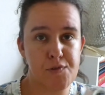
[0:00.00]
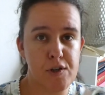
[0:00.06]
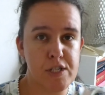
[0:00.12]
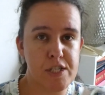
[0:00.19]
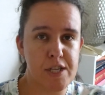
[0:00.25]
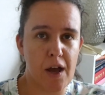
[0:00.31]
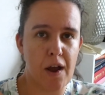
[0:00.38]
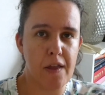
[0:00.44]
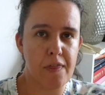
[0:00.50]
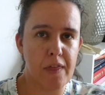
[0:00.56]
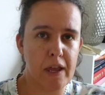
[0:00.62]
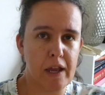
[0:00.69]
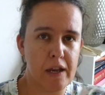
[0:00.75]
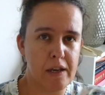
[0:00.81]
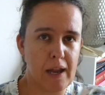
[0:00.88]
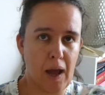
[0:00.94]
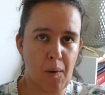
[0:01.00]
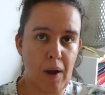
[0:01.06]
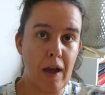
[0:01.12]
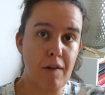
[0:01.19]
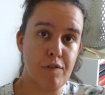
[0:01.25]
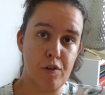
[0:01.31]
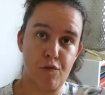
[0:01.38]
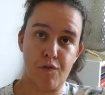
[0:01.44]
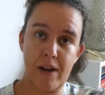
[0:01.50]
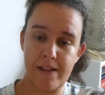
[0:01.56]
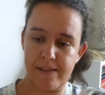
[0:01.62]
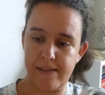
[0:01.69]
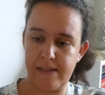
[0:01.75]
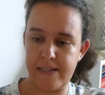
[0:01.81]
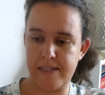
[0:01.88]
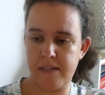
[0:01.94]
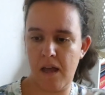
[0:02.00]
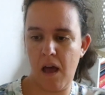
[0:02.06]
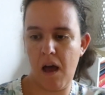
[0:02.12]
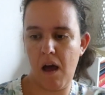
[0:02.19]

versa, I think now having read this,